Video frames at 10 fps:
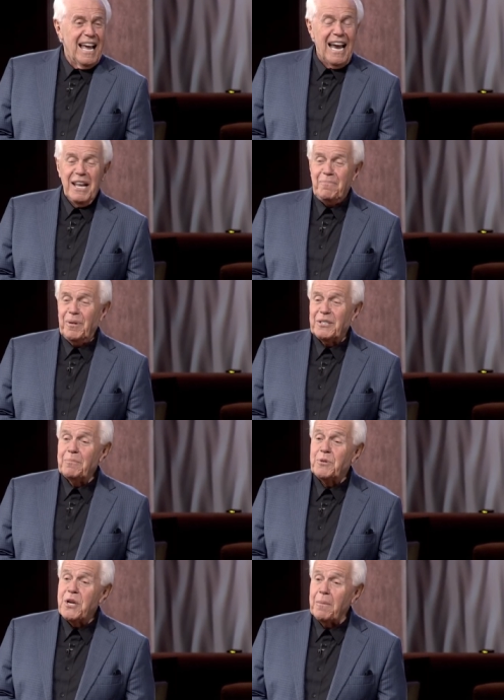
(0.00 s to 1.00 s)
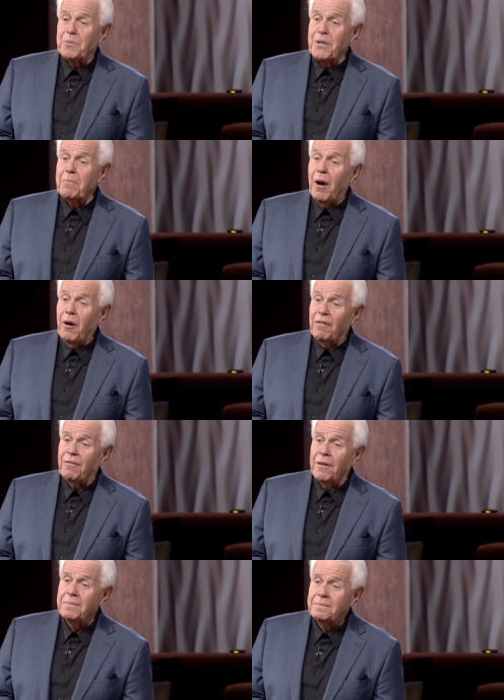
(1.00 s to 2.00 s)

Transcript: And he put some chips in my offering.